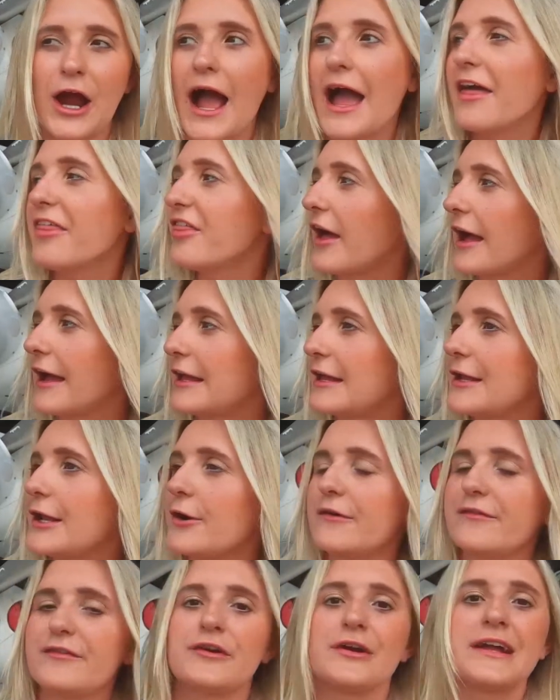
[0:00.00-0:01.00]
I thought,
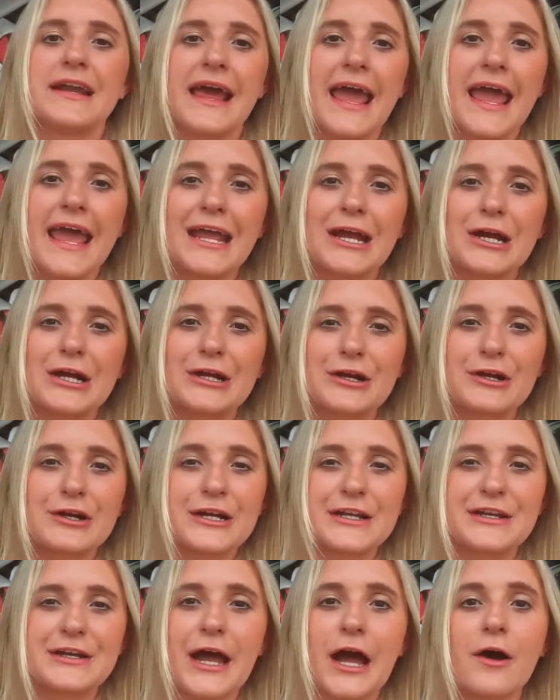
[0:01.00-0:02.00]
if you're in a hangar, you're
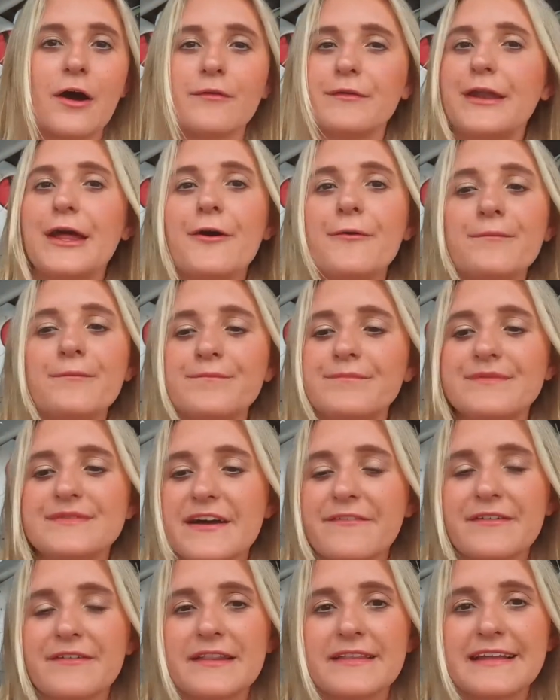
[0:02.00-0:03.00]
good to go. No,
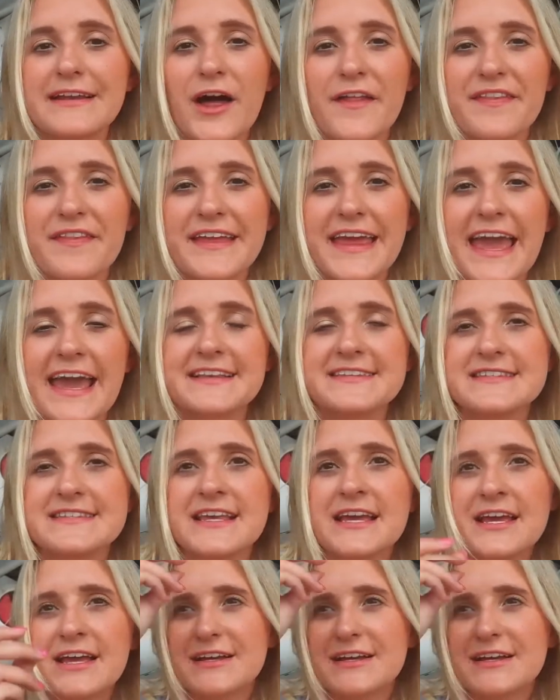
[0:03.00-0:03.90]
definitely not the case.